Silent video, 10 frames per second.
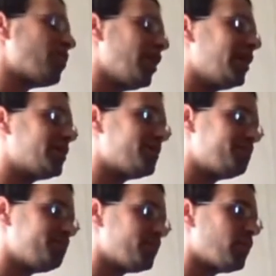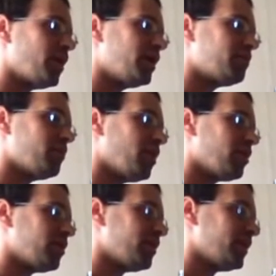And um,
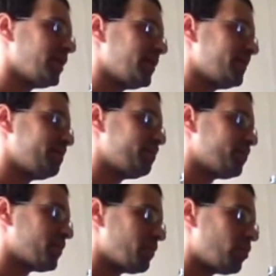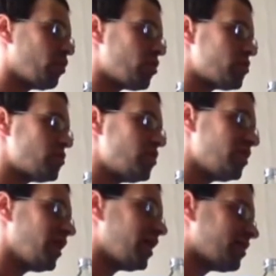because of that,
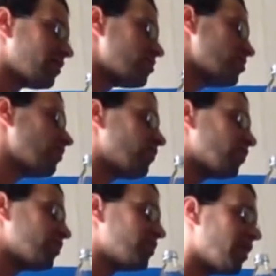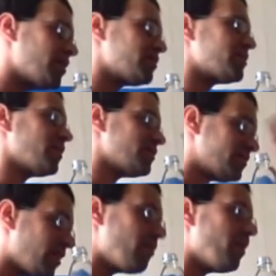right now, because
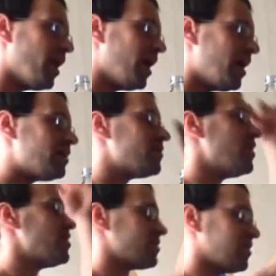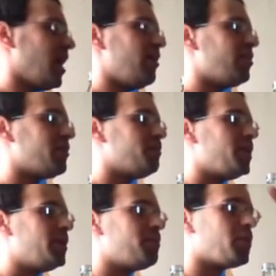you see, like, there's different races,
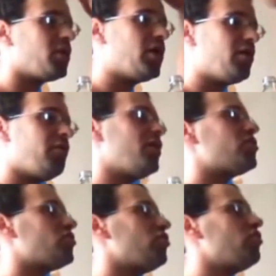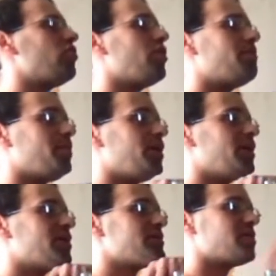there are Semites,
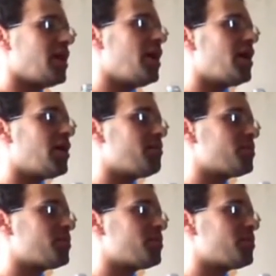Slavic people,